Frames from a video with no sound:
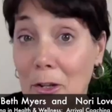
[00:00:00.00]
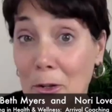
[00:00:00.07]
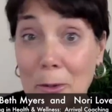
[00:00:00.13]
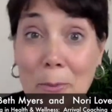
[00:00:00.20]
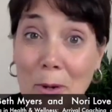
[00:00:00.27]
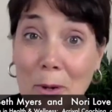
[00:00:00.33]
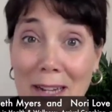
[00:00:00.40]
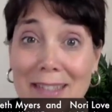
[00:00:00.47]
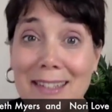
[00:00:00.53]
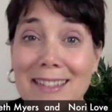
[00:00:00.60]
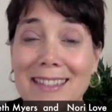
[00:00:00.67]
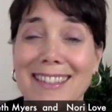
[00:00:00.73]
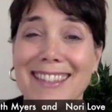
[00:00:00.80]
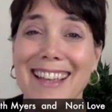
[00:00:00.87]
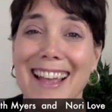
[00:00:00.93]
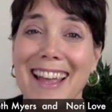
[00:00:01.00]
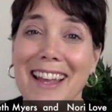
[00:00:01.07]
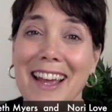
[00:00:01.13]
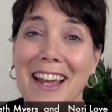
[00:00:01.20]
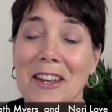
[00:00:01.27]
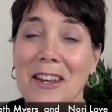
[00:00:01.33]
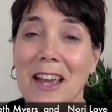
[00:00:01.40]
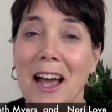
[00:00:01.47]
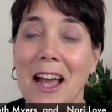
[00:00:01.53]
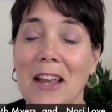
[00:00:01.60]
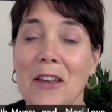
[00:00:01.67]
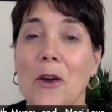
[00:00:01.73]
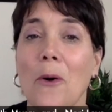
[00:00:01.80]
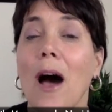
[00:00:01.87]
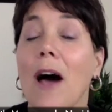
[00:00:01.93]
your presence, and I
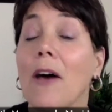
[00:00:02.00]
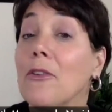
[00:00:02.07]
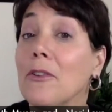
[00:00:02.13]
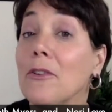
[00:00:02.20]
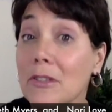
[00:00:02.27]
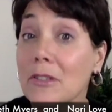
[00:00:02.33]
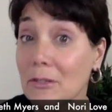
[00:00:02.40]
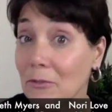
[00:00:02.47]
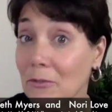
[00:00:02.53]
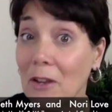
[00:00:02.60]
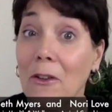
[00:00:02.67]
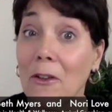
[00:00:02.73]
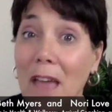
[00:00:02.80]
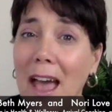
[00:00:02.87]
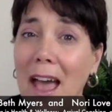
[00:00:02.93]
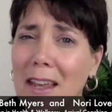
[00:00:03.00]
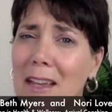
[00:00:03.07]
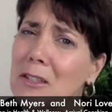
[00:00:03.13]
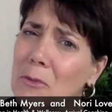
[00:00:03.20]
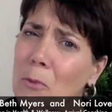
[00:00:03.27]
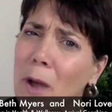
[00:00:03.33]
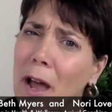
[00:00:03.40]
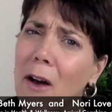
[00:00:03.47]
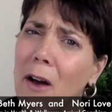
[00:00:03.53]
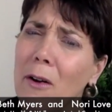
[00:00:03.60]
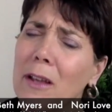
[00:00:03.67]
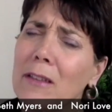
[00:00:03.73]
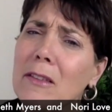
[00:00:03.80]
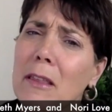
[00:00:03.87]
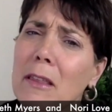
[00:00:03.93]
know others feel that as well,
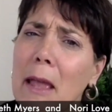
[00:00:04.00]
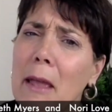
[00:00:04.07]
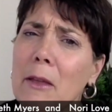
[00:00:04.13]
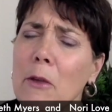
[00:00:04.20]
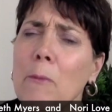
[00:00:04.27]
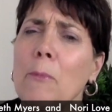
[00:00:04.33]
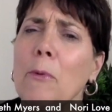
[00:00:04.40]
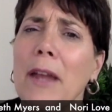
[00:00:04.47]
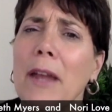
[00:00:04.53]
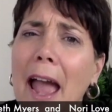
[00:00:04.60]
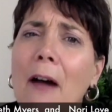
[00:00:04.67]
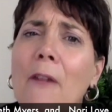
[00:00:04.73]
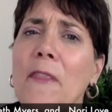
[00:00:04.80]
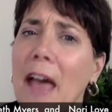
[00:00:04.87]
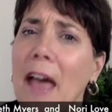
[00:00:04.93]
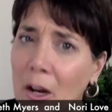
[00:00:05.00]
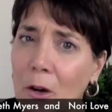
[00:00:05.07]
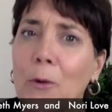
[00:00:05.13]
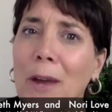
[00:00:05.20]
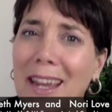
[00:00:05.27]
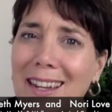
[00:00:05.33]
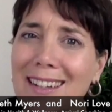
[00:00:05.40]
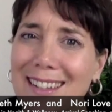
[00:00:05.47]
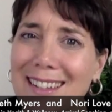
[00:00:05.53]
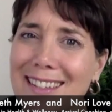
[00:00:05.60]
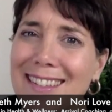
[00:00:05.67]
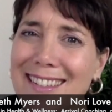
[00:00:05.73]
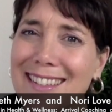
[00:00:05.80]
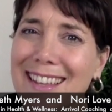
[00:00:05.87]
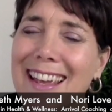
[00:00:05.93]
as that you bring out that
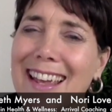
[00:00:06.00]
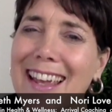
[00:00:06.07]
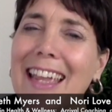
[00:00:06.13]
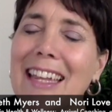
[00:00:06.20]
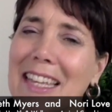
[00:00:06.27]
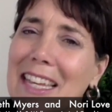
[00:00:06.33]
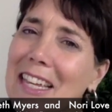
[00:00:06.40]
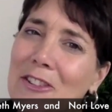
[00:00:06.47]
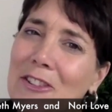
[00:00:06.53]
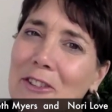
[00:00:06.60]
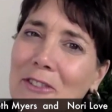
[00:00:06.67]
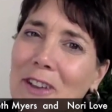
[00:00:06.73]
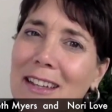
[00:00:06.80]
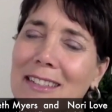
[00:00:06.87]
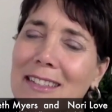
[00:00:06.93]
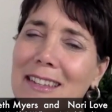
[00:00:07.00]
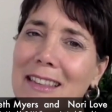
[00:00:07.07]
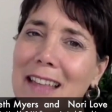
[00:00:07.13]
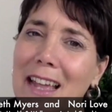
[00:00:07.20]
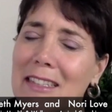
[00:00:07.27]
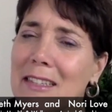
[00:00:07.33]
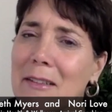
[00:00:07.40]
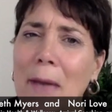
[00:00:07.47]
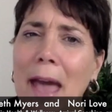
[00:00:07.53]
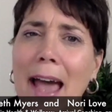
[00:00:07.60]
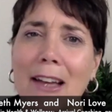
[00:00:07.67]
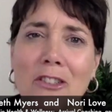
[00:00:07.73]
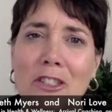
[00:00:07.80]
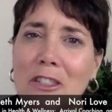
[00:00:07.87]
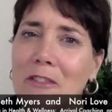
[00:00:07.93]
greatness in each of us. And that's a
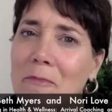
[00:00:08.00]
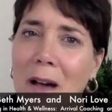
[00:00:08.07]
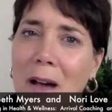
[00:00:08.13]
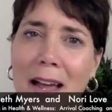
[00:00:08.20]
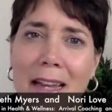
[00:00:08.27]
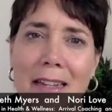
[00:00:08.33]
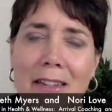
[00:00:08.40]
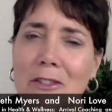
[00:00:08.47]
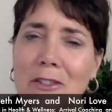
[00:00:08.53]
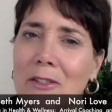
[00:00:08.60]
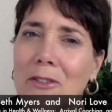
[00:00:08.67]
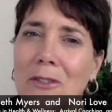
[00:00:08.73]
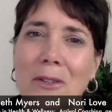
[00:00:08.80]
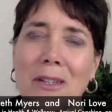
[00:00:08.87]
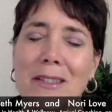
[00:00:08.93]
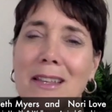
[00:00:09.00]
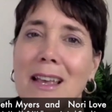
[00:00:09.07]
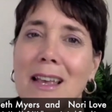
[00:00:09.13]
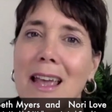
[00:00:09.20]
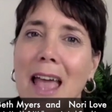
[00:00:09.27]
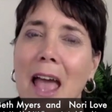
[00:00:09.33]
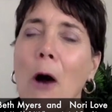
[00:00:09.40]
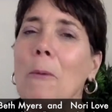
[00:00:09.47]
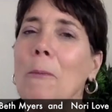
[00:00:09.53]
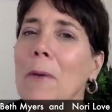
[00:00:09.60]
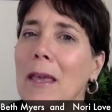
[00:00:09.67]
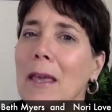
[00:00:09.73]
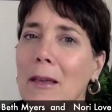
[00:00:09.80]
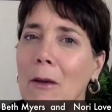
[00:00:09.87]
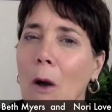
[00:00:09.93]
passion of mine too, is
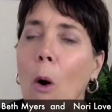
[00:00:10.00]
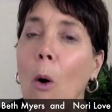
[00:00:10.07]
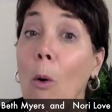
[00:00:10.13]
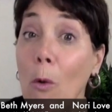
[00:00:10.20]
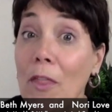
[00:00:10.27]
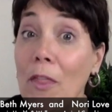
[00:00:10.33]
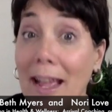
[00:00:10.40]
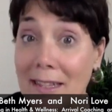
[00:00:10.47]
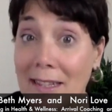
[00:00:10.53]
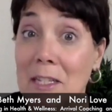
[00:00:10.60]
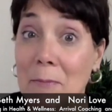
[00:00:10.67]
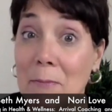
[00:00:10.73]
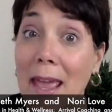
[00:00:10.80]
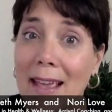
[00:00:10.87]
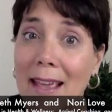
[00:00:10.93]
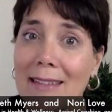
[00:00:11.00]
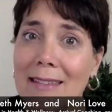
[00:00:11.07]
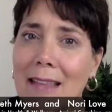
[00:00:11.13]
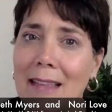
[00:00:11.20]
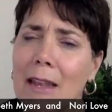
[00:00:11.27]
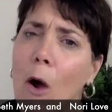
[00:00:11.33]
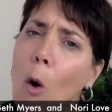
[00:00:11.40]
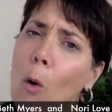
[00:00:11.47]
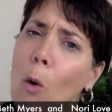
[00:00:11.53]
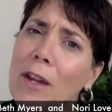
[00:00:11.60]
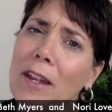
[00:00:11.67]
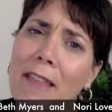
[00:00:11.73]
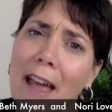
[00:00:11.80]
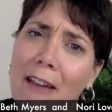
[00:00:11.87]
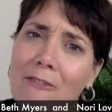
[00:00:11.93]
helping hold that space and holding
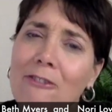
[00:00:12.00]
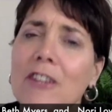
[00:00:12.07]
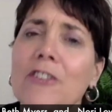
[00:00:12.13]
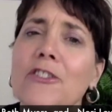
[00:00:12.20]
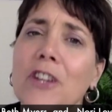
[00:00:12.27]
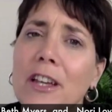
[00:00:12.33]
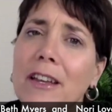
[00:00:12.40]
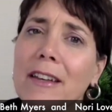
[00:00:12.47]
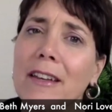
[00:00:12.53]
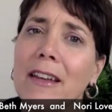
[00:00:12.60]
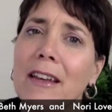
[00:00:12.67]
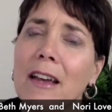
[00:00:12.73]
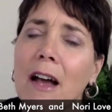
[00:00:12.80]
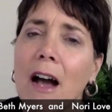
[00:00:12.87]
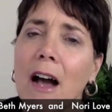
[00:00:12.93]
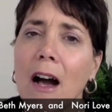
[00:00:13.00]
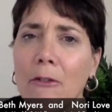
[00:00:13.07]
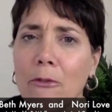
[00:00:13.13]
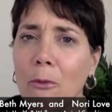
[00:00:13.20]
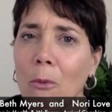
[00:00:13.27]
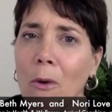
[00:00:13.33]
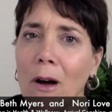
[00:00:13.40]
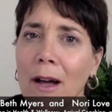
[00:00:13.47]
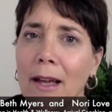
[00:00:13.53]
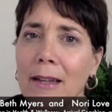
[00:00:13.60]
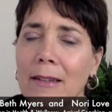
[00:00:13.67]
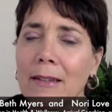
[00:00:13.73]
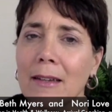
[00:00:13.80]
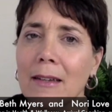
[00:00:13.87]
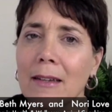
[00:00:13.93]
that vision of what
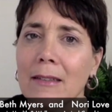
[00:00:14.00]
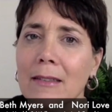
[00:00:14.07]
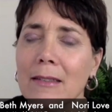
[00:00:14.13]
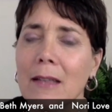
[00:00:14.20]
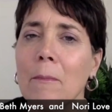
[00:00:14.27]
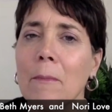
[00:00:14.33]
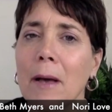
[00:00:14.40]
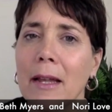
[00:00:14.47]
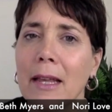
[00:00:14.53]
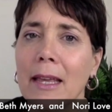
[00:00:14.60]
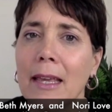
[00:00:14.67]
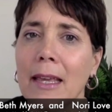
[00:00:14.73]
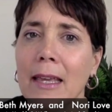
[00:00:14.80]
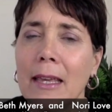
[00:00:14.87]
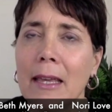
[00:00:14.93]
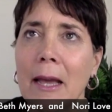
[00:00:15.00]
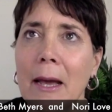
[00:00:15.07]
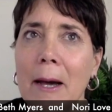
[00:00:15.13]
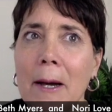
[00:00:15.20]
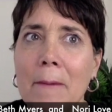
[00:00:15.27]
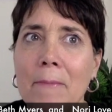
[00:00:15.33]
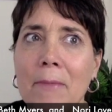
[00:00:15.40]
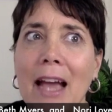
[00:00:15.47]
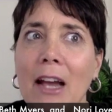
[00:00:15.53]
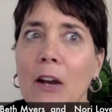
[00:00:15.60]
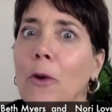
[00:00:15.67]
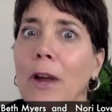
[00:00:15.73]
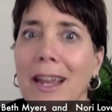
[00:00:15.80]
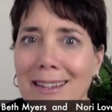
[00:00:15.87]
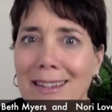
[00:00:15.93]
somebody, that
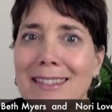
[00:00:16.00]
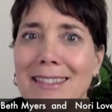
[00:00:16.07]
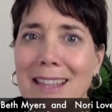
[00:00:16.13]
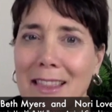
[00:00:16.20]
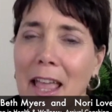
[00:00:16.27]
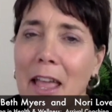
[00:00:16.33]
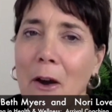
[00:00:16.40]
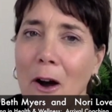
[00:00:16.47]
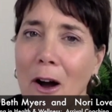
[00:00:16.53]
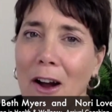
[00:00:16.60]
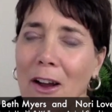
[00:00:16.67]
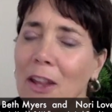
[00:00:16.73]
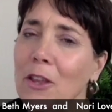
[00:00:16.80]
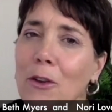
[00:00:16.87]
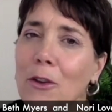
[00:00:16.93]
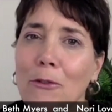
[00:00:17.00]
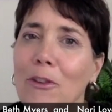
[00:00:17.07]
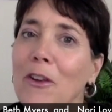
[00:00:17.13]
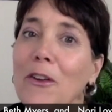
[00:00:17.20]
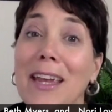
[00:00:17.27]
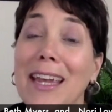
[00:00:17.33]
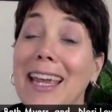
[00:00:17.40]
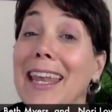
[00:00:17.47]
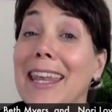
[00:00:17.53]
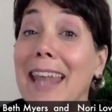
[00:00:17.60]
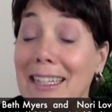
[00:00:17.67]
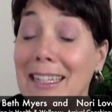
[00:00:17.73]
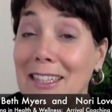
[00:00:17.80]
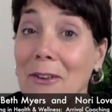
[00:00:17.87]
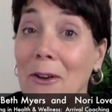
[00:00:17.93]
greatness that they are. And you're very
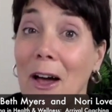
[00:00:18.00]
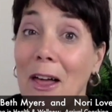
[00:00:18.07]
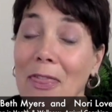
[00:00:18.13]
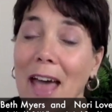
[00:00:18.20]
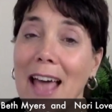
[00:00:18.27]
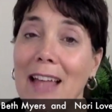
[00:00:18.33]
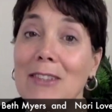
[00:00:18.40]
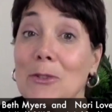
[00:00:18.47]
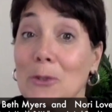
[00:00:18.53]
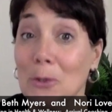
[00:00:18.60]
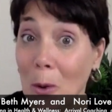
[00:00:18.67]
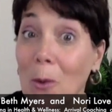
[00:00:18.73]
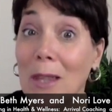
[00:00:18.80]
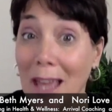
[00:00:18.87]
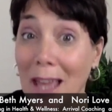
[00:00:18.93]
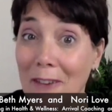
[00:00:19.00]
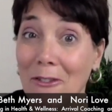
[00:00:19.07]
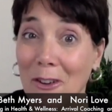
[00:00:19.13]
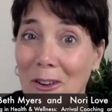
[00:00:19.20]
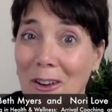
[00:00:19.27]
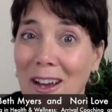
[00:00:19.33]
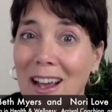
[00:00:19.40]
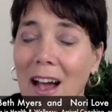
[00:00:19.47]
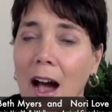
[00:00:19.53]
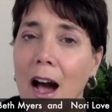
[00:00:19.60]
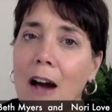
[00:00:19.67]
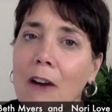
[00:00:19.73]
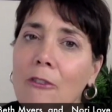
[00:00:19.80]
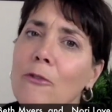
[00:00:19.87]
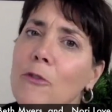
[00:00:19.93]
connected on that soul level
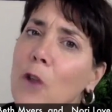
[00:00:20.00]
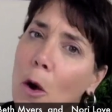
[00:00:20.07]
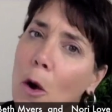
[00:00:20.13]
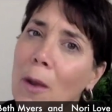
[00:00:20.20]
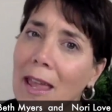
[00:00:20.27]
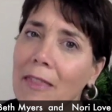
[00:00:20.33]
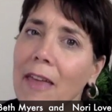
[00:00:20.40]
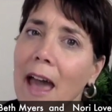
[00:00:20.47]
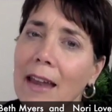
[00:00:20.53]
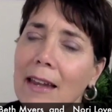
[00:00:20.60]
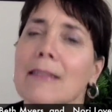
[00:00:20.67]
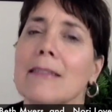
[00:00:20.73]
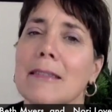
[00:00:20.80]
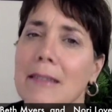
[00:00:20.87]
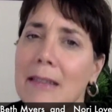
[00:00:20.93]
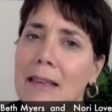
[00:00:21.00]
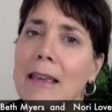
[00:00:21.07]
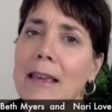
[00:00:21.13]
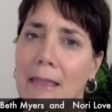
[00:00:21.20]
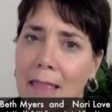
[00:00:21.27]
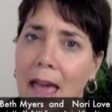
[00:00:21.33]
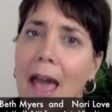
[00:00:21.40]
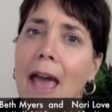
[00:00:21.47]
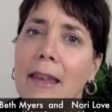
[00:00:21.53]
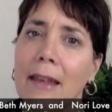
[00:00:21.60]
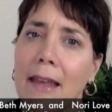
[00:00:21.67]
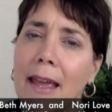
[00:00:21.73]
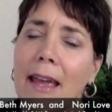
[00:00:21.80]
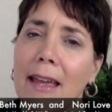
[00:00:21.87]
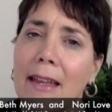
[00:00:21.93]
of knowing that and seeing that.
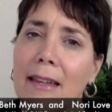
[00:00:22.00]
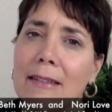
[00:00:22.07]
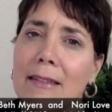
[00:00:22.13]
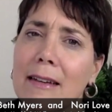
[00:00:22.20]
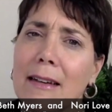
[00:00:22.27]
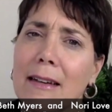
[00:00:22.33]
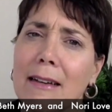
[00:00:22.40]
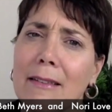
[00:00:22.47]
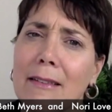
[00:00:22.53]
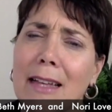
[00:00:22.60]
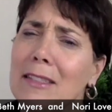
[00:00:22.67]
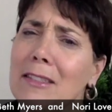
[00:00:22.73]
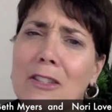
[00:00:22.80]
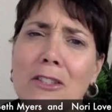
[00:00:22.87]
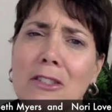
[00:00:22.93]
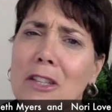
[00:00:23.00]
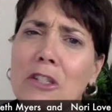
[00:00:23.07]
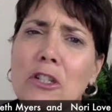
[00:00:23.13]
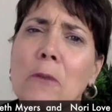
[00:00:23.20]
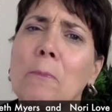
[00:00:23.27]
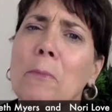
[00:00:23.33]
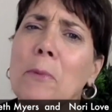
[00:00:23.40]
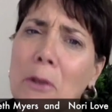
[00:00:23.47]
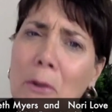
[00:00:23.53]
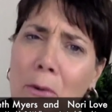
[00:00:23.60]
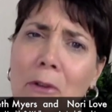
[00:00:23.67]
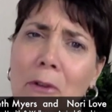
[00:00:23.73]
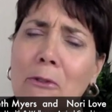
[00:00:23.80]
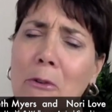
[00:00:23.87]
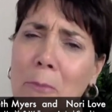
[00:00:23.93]
And that's just such a
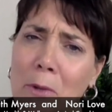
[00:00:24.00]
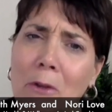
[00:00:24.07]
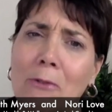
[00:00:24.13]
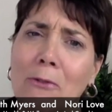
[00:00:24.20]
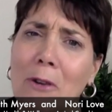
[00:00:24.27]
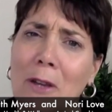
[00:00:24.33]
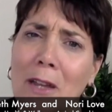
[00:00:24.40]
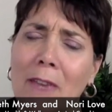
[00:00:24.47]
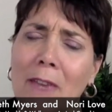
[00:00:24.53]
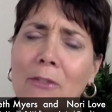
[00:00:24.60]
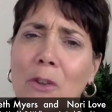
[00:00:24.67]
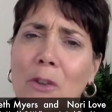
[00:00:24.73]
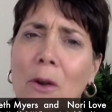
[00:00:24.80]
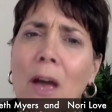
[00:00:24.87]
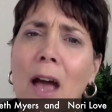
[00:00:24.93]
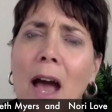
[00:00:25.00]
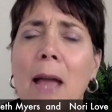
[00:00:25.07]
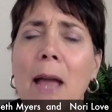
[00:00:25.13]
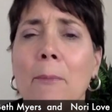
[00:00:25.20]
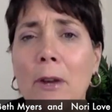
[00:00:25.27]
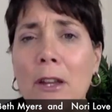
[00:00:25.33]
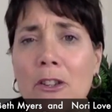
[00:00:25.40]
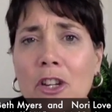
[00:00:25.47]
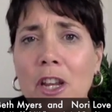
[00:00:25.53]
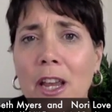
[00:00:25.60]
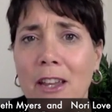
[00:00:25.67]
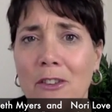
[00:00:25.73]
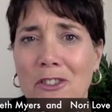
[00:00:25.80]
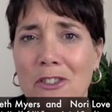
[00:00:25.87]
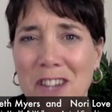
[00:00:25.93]
beautiful, beautiful gift. So I appreciate
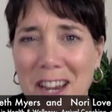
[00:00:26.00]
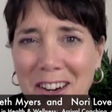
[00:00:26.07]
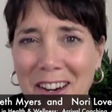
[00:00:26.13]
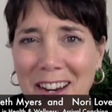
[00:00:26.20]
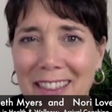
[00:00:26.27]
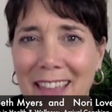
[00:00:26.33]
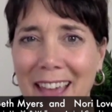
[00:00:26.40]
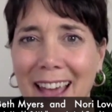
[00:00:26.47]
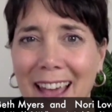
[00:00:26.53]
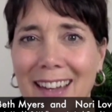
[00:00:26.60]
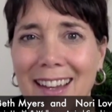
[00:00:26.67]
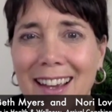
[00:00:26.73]
you sharing that